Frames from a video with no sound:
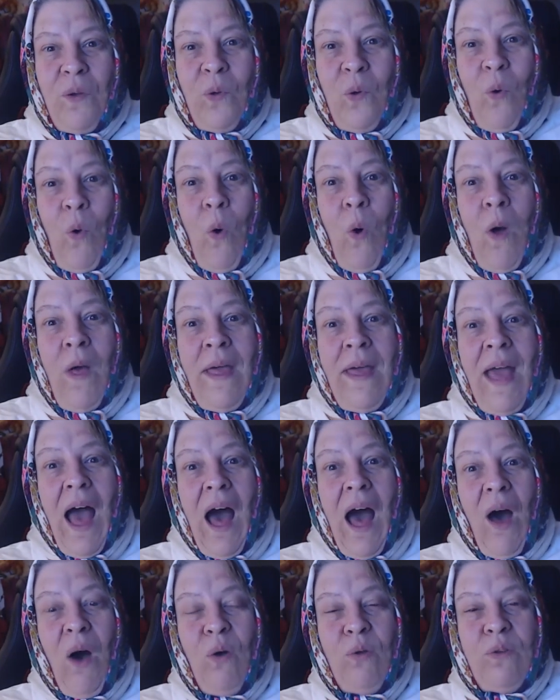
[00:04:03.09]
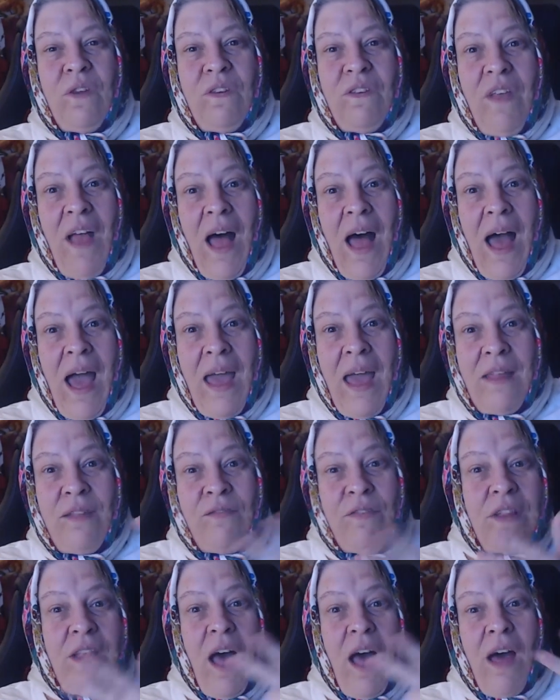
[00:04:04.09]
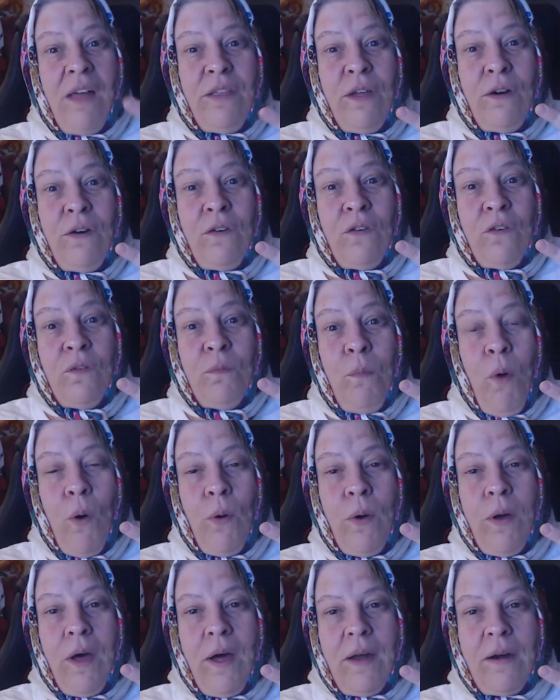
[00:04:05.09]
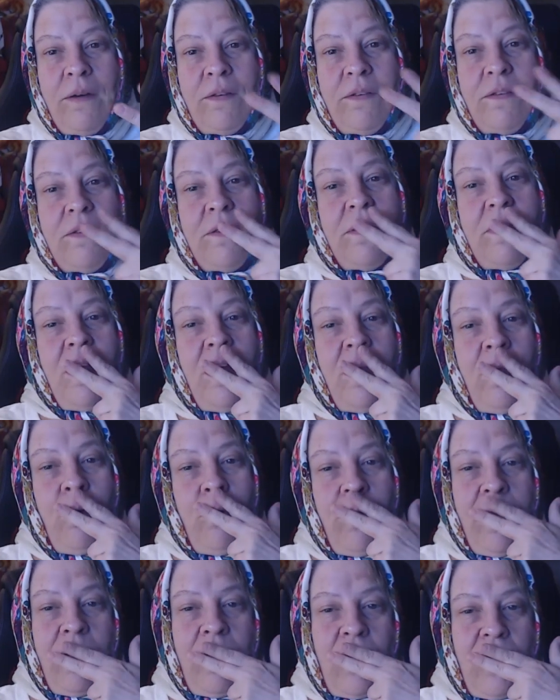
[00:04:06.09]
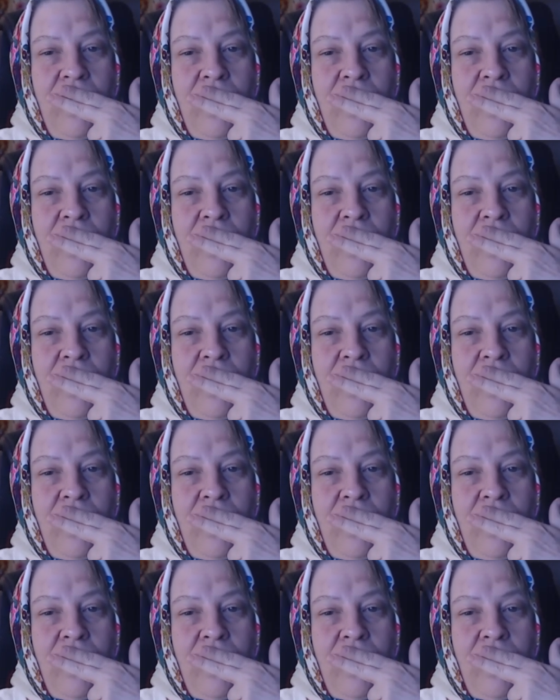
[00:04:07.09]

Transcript: going outside with other smokers and going,